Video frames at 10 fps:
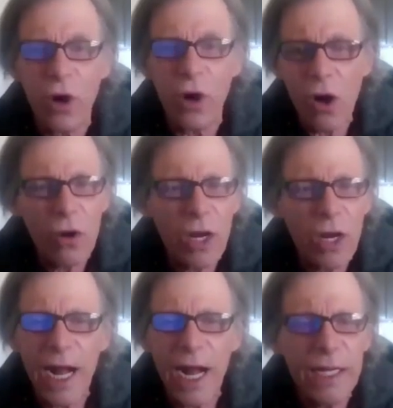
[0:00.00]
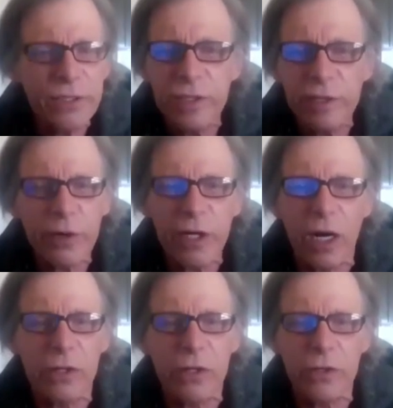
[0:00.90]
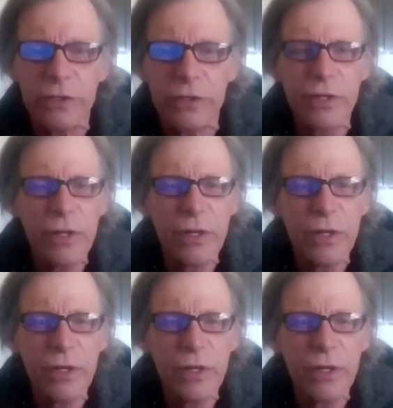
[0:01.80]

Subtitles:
all kinds of different colors,